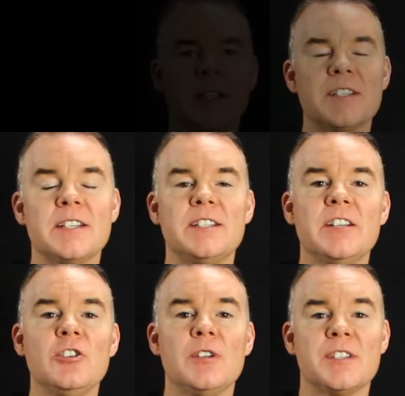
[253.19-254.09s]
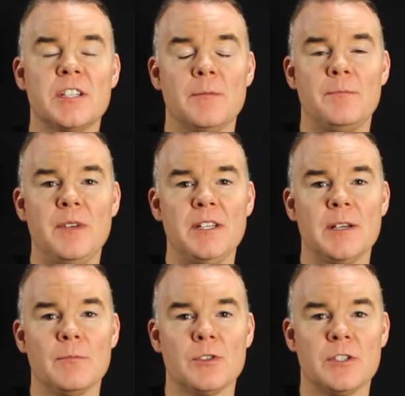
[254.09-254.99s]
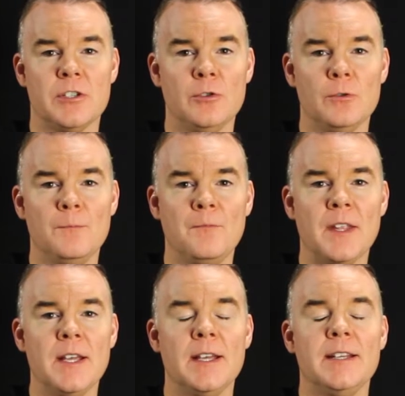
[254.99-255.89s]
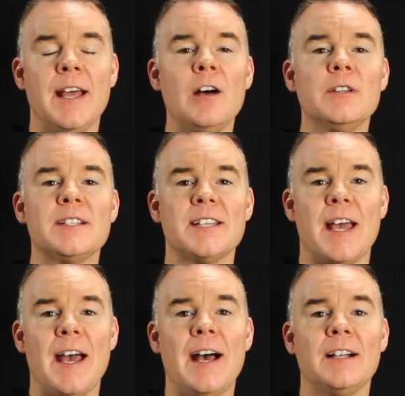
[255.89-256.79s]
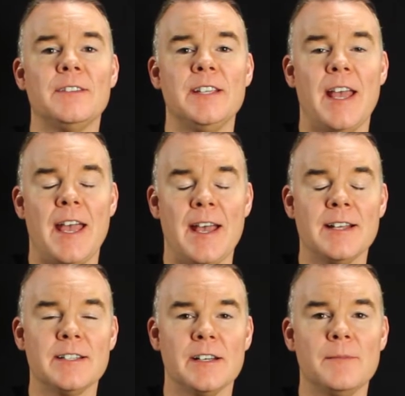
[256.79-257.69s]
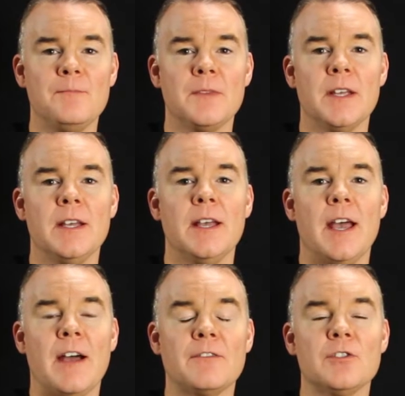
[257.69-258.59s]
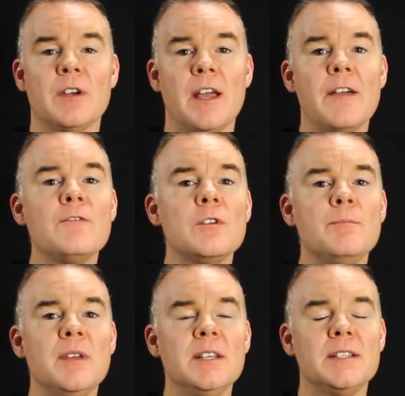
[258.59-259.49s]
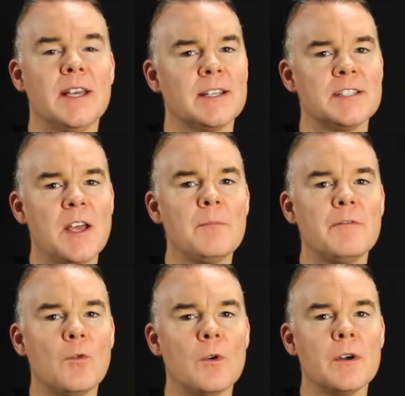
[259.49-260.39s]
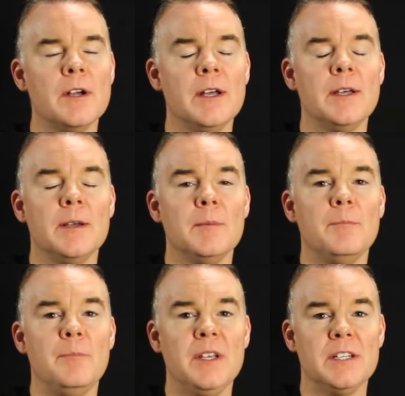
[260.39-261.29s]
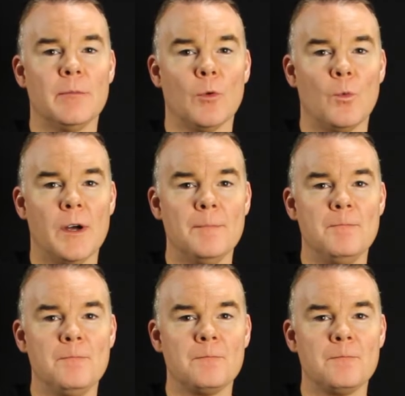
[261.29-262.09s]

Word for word: Let's continue to skip beat number two. Now let's add the and a after every beat except for beat number one.